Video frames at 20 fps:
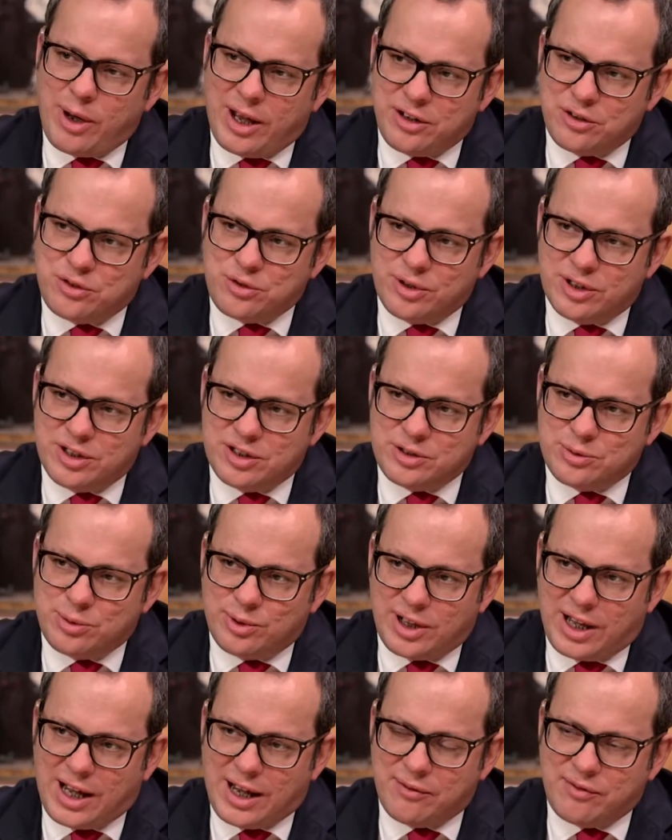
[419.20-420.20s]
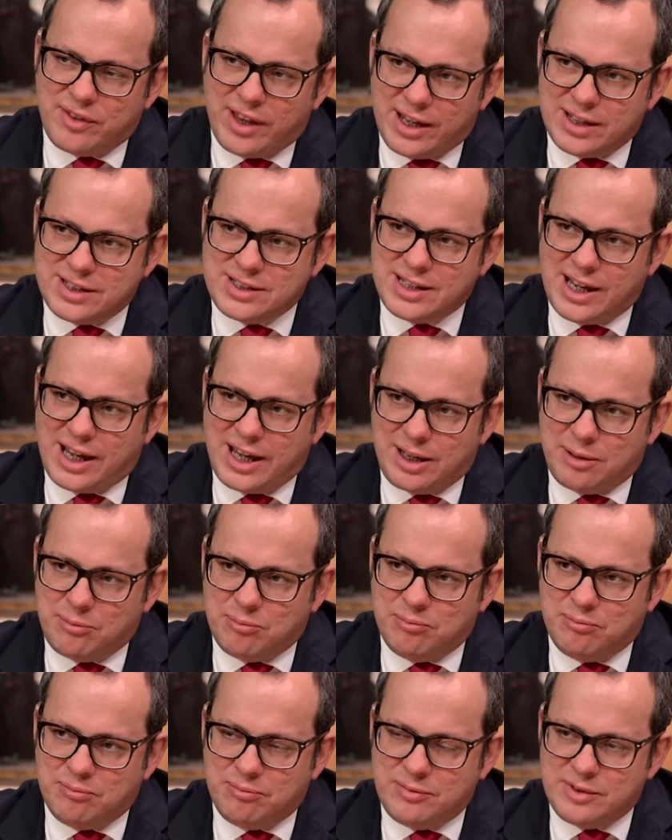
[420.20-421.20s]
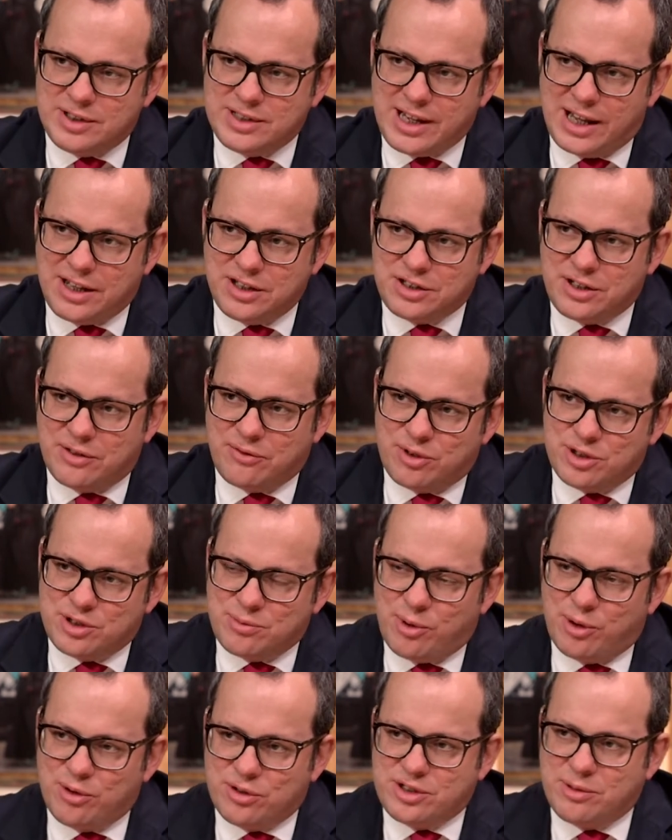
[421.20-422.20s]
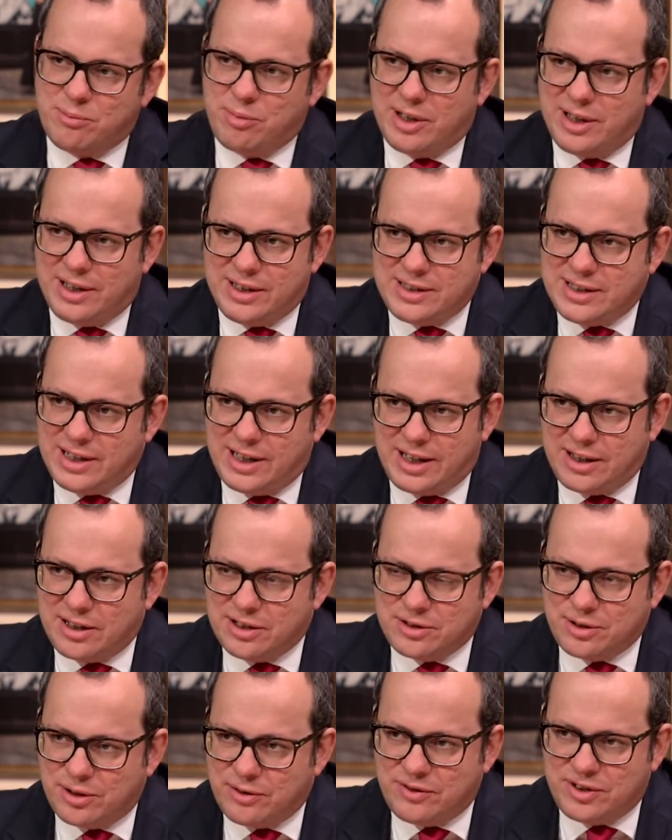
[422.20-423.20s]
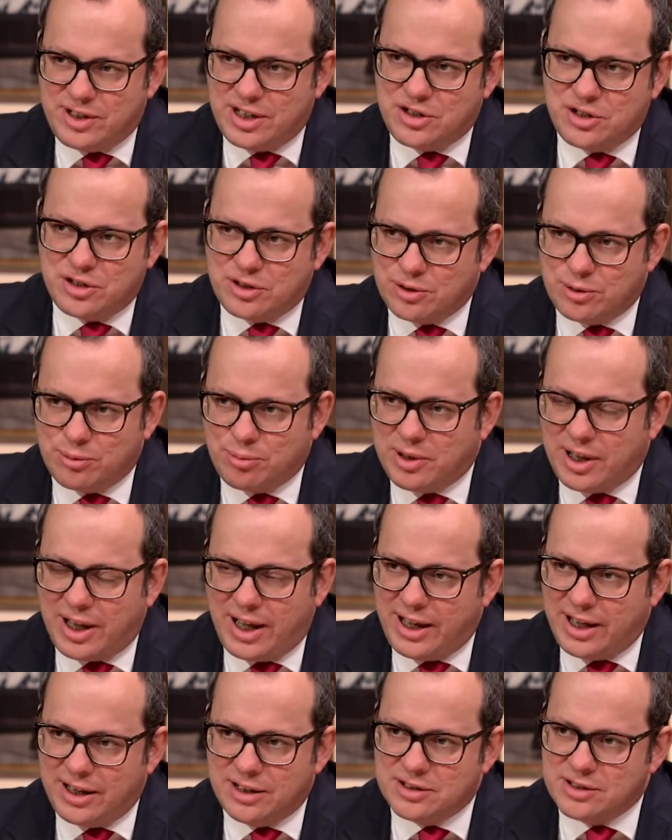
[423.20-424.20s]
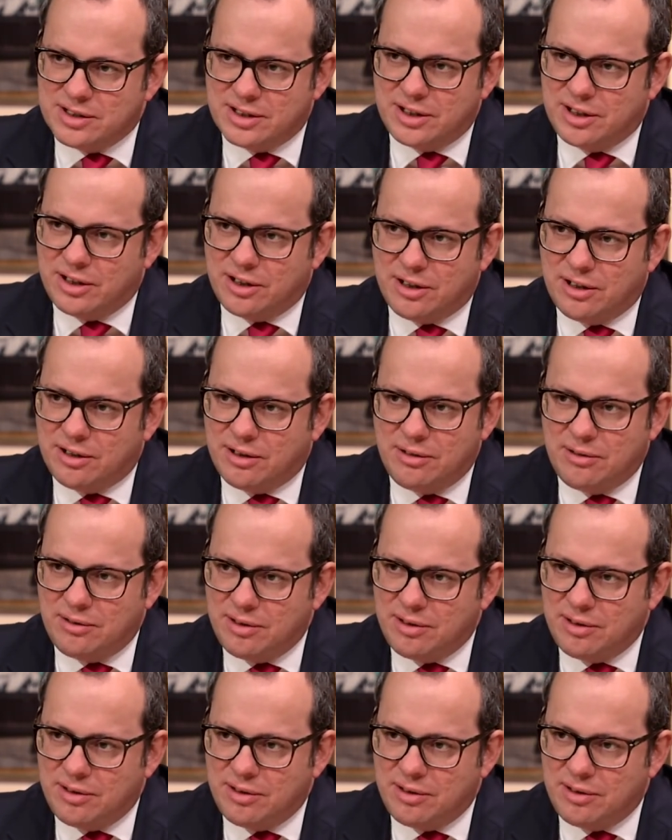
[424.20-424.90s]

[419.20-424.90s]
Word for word: entrants will have that same sense of responsibility, the sort of digital players that are